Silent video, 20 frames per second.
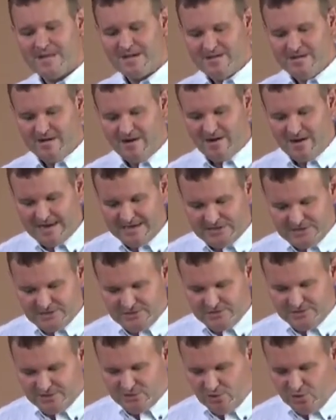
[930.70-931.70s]
I
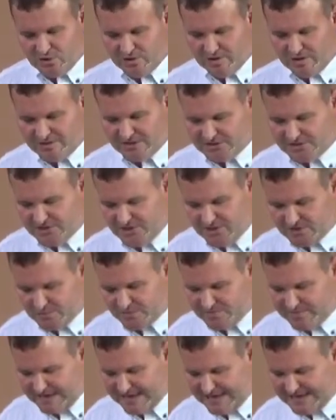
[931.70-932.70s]
issued an order and a search
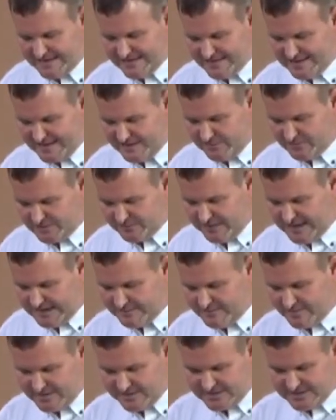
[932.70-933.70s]
was made, and it was found
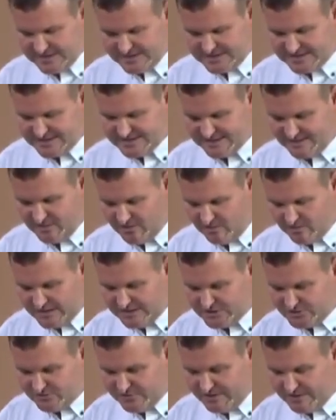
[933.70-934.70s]
that this city has a long
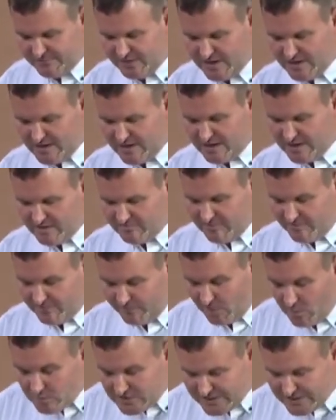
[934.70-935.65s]
history of revolt